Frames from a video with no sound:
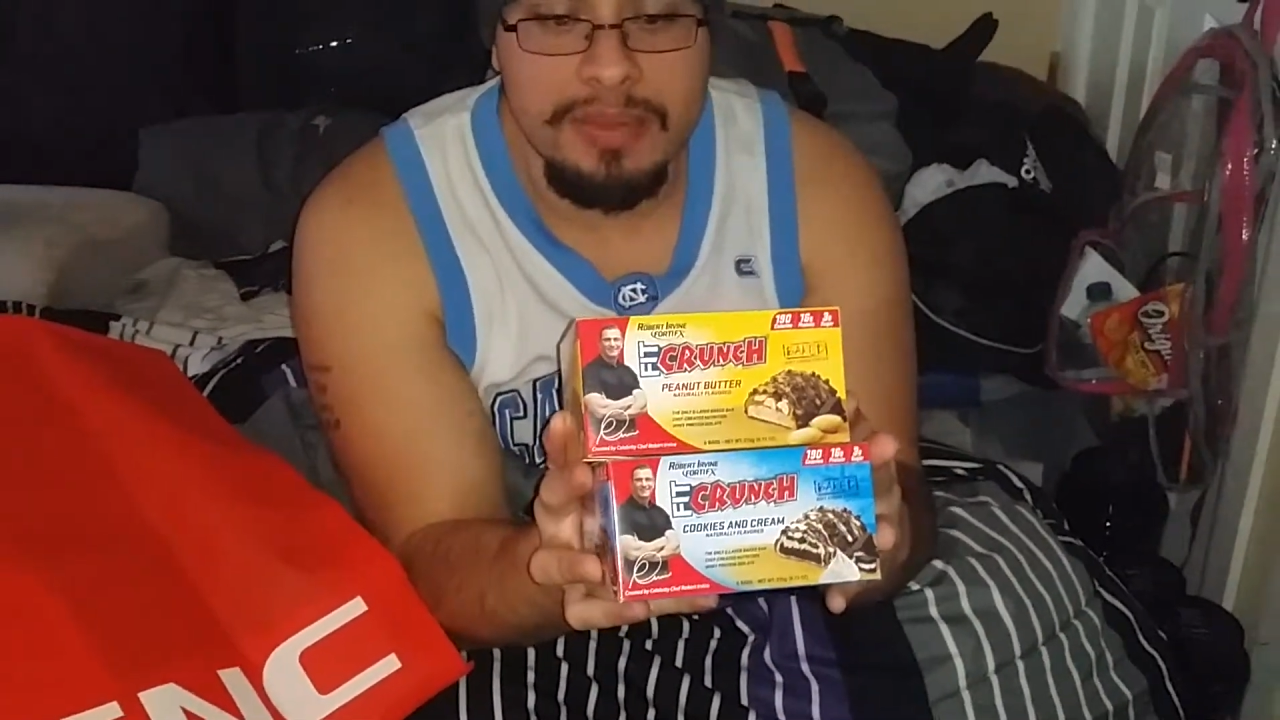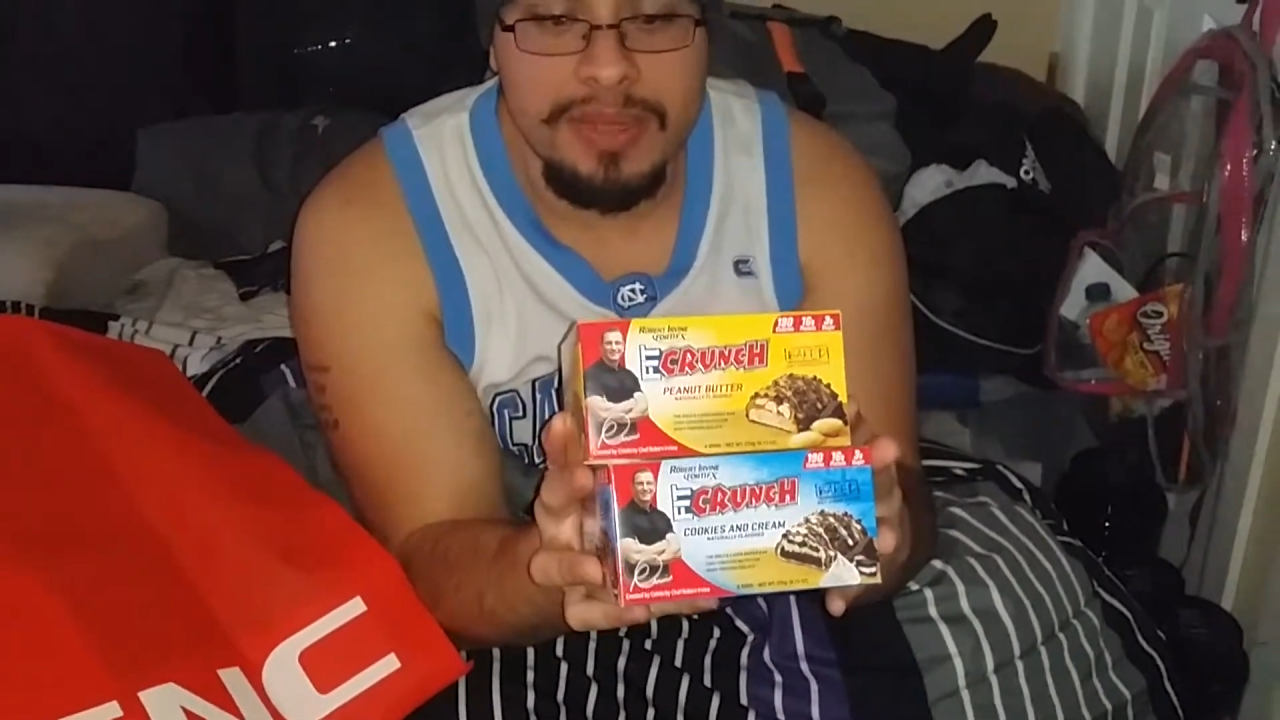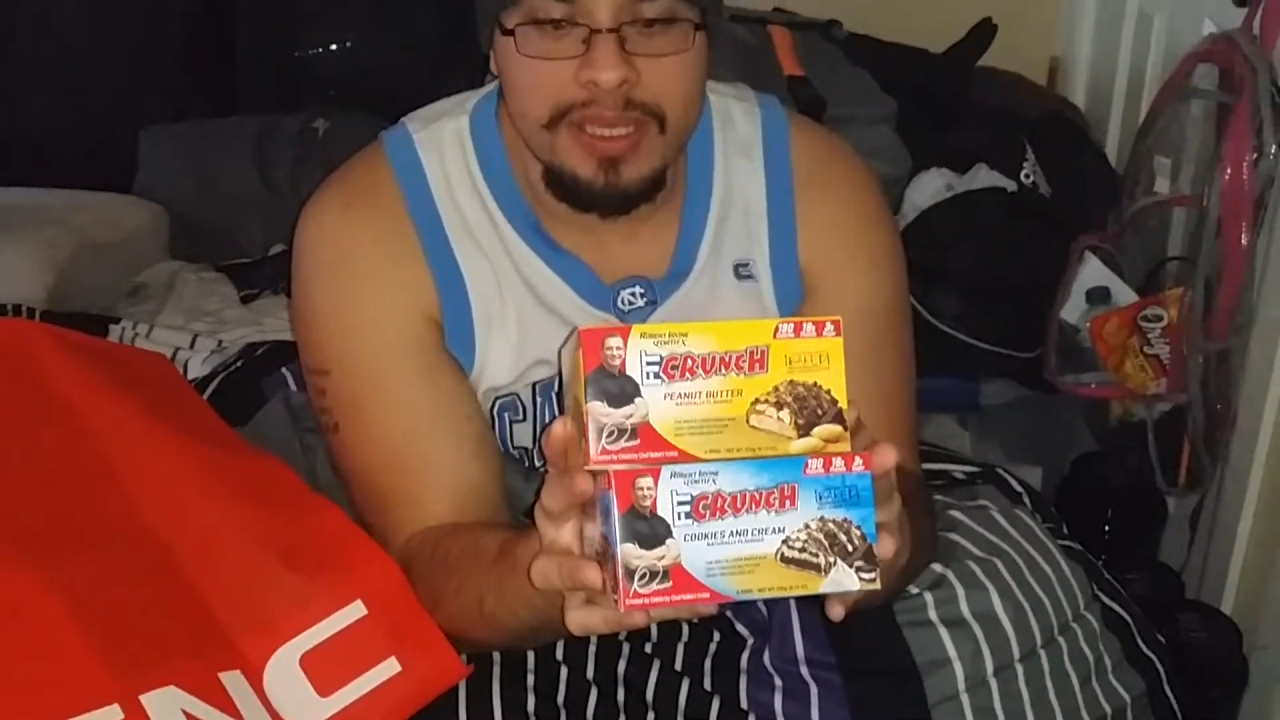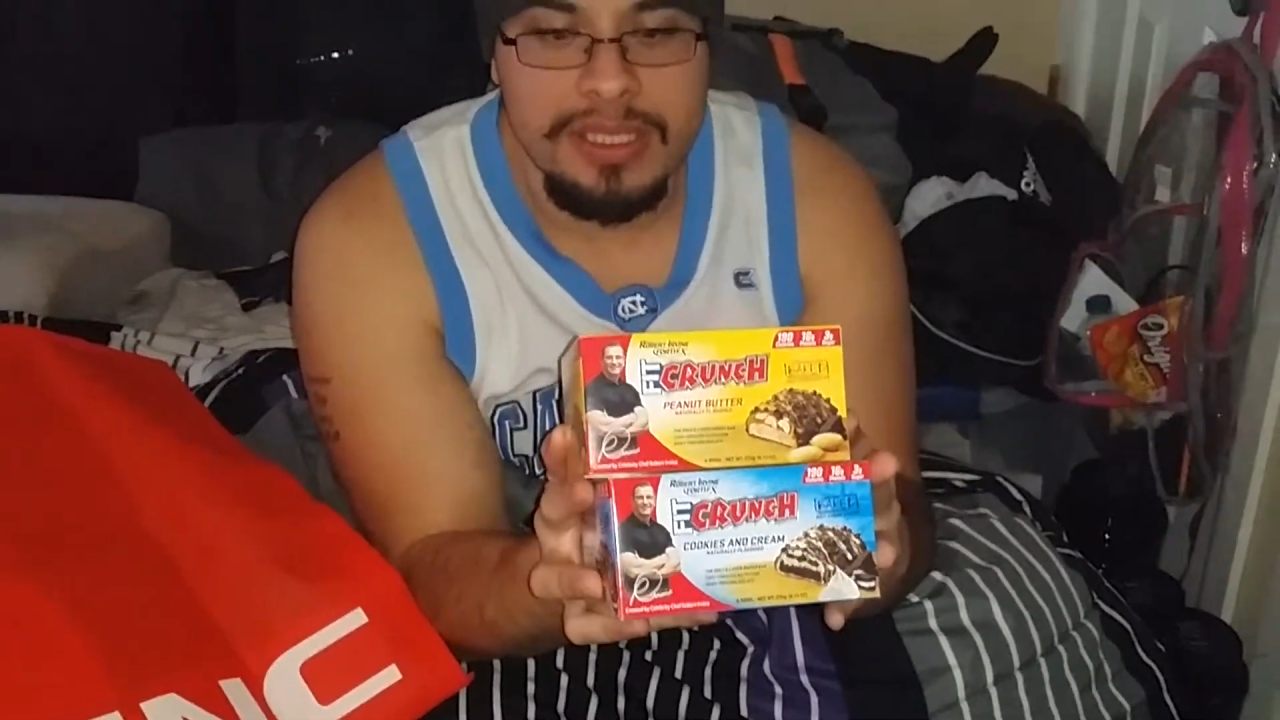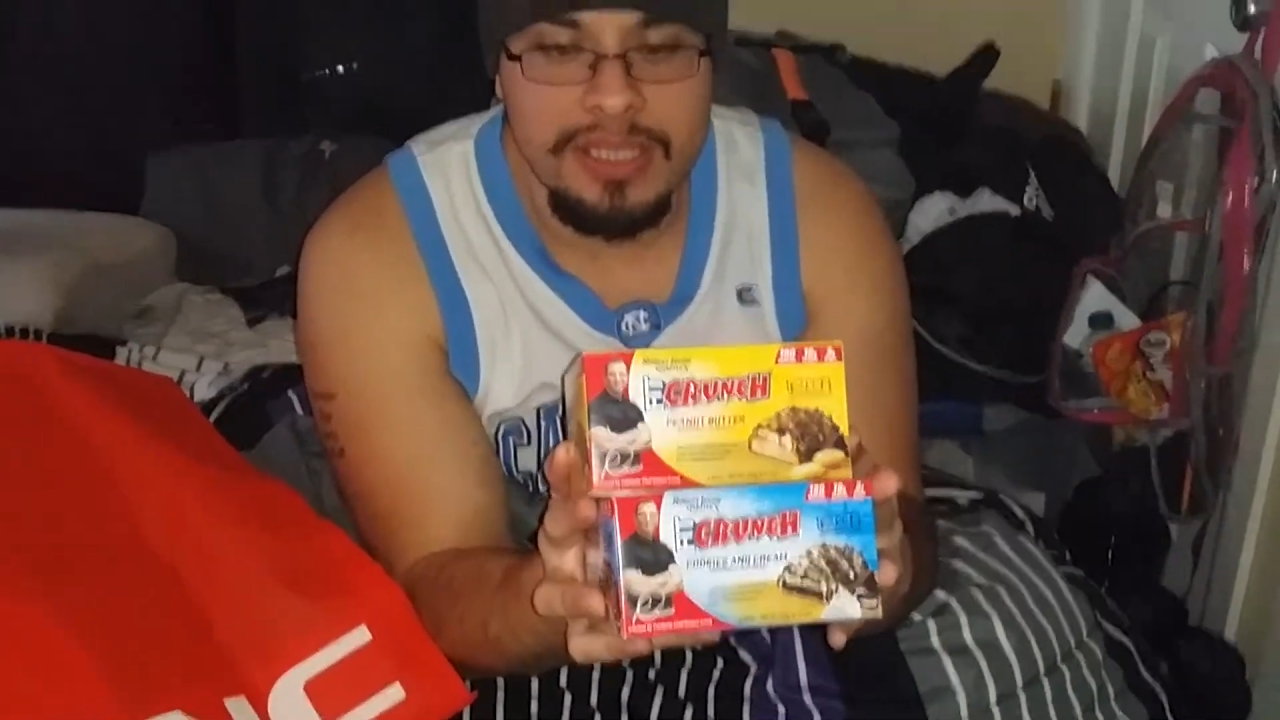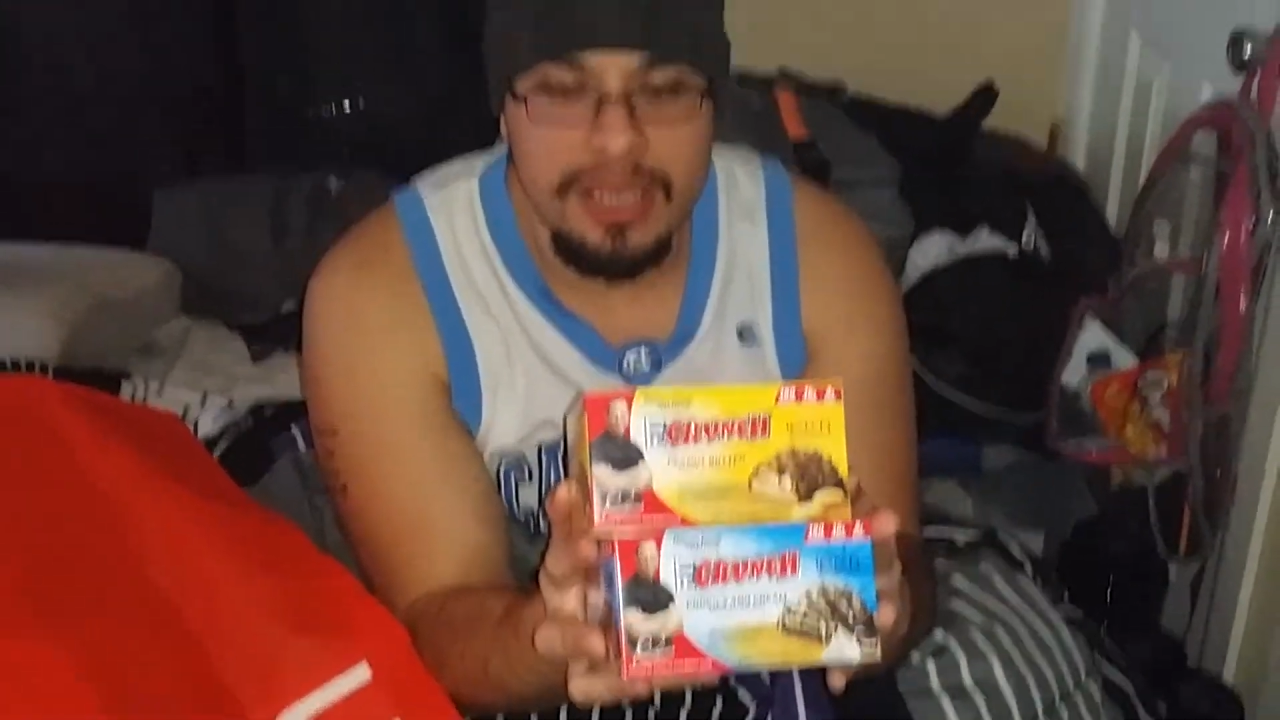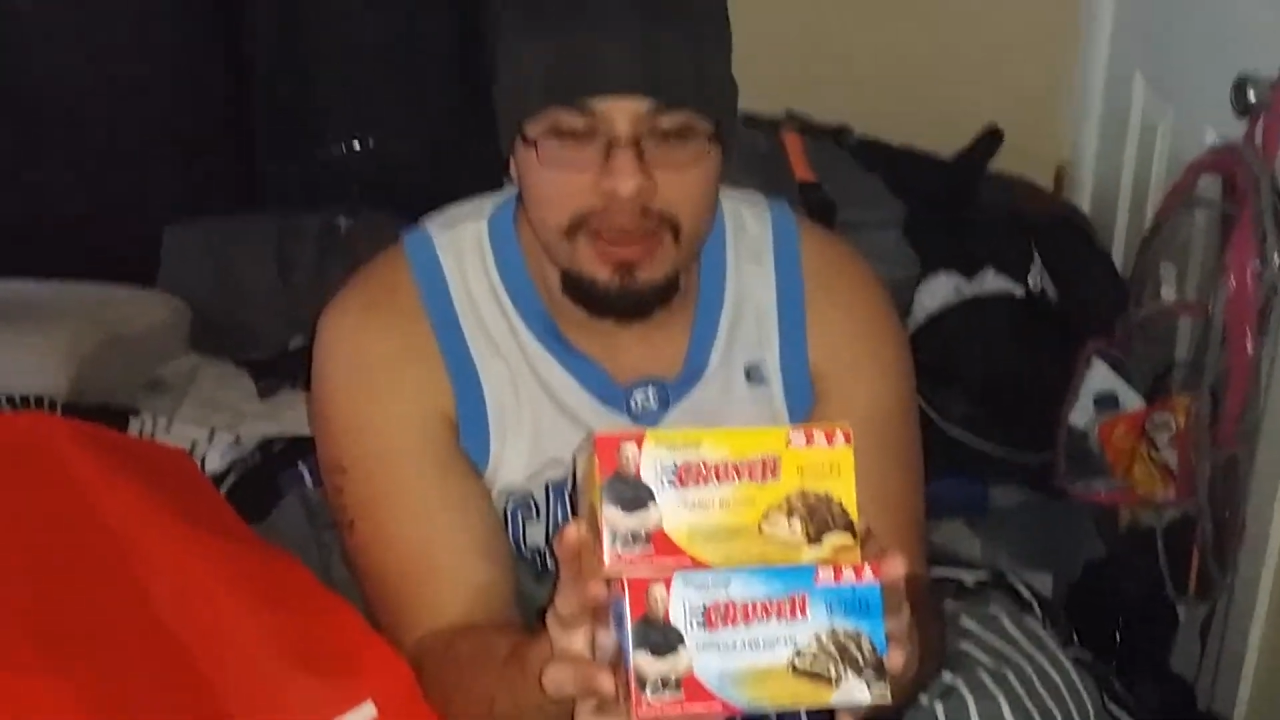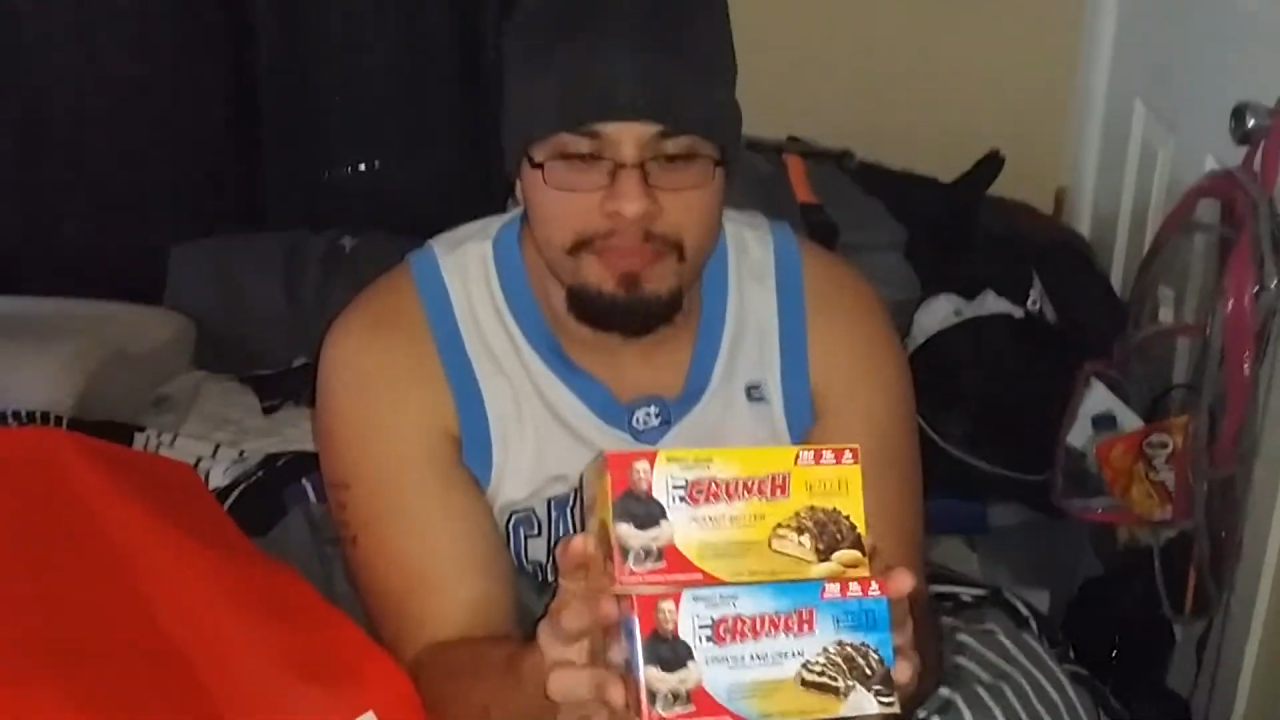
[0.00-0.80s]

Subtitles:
them is